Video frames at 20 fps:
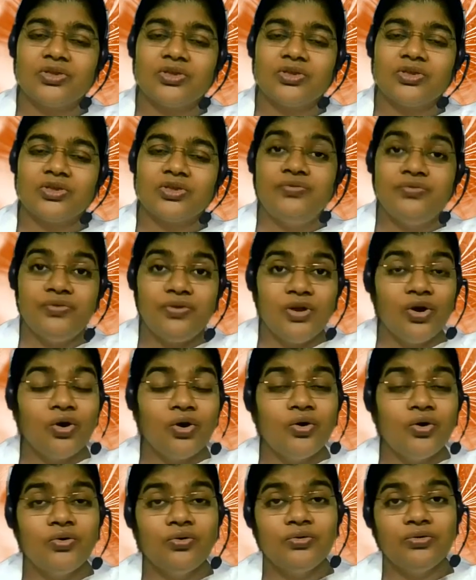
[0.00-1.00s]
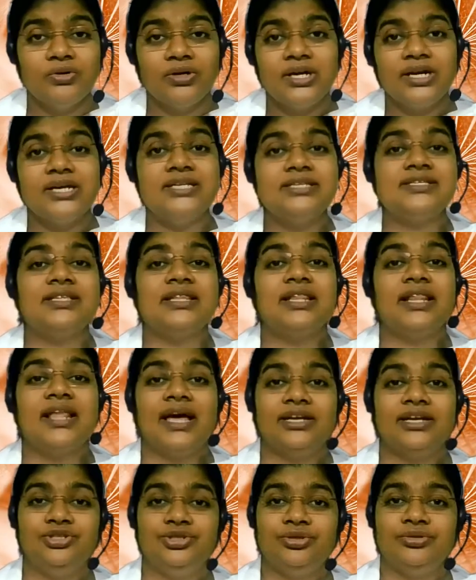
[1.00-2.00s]
Flow is
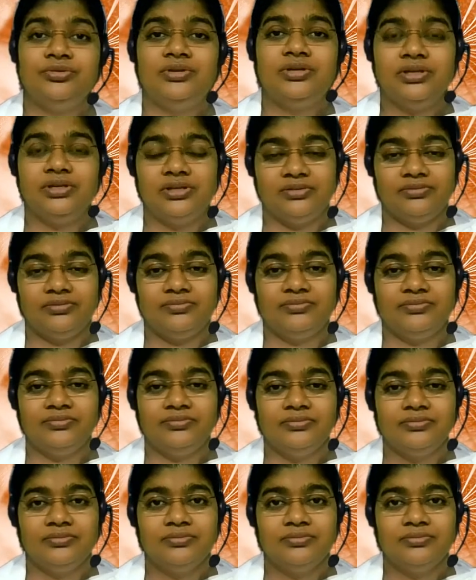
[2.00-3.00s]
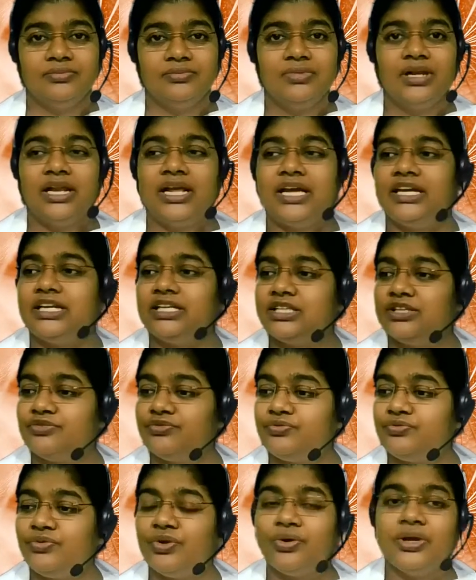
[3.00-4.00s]
natural, like the
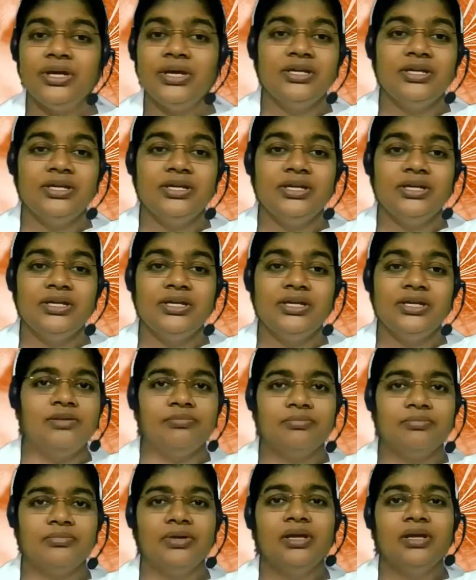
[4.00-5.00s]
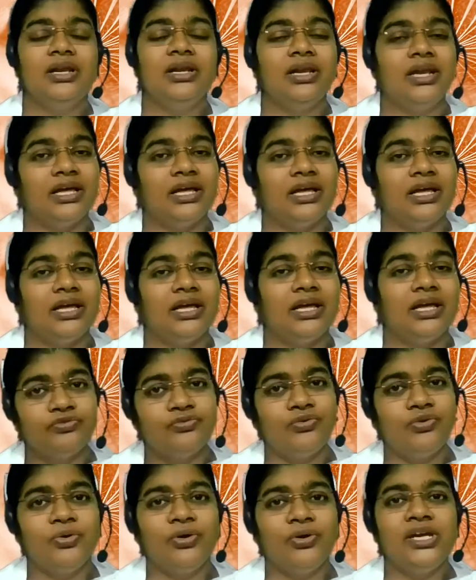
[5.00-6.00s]
flowing time, like the
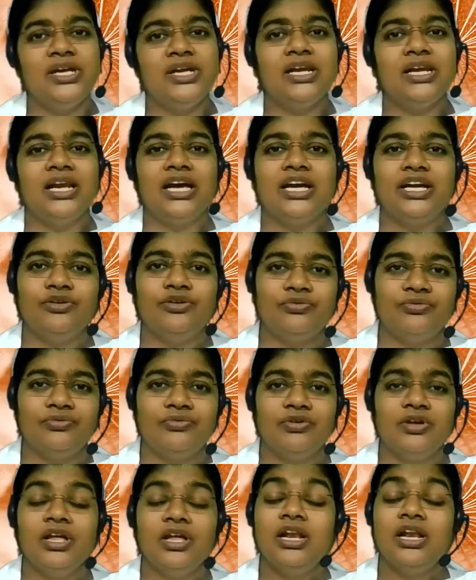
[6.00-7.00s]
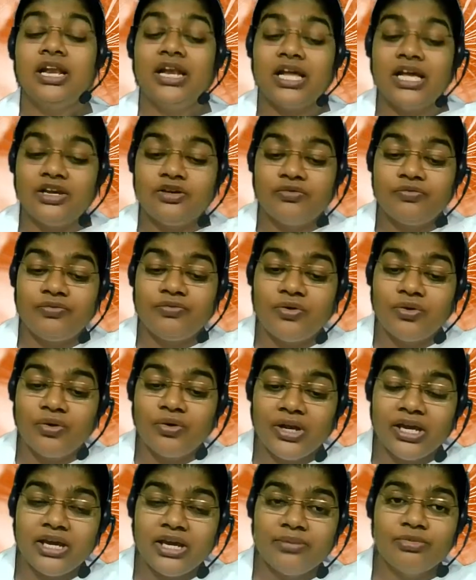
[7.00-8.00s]
flowing life, like
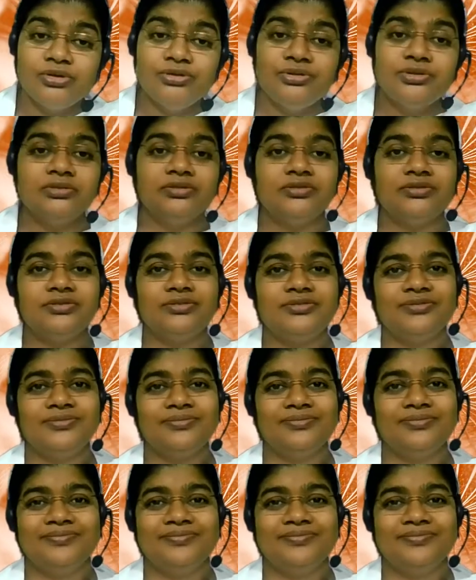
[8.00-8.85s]
flowing emotions.